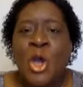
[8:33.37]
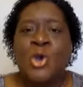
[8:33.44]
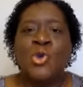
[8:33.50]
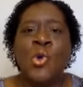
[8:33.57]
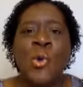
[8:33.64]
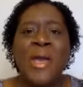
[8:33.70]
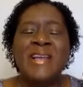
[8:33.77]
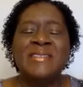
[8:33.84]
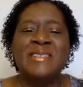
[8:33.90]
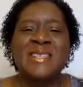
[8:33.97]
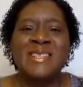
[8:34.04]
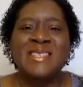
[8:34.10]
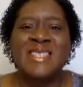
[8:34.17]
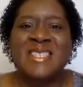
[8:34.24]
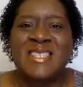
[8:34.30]
quick to
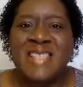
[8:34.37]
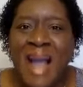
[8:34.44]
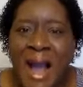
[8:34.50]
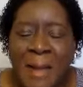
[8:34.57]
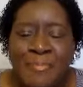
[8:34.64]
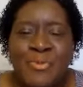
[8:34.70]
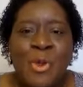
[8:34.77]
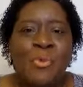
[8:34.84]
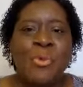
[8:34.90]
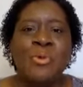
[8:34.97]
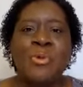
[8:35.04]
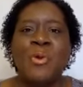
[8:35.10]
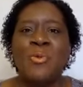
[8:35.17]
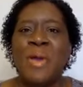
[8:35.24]
stop when we're